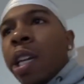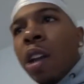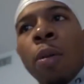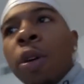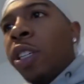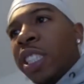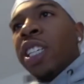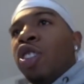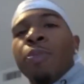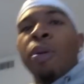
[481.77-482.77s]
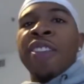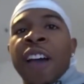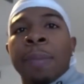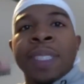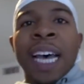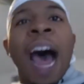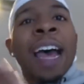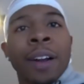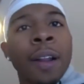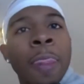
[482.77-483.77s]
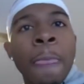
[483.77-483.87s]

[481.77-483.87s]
No more sister brother. I'm tired.